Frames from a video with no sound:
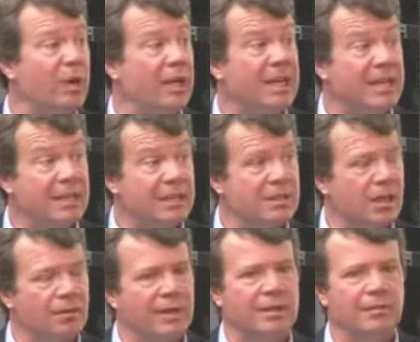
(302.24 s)
in Berlin there's a
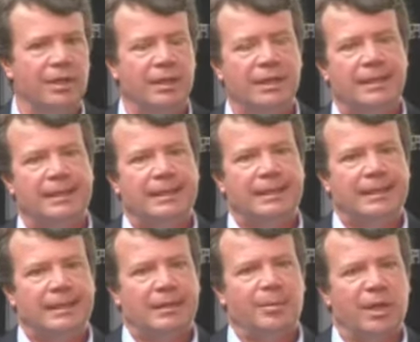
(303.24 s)
lot of activity.
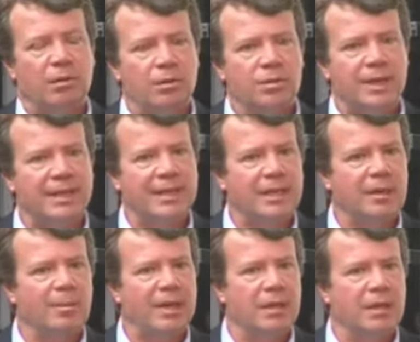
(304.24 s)
But also, I think
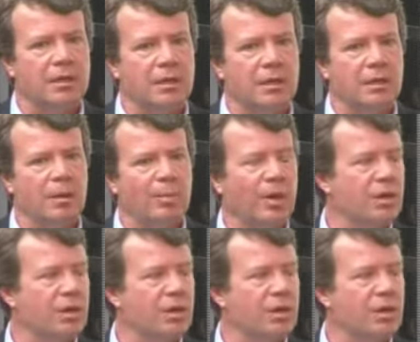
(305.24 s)
in many other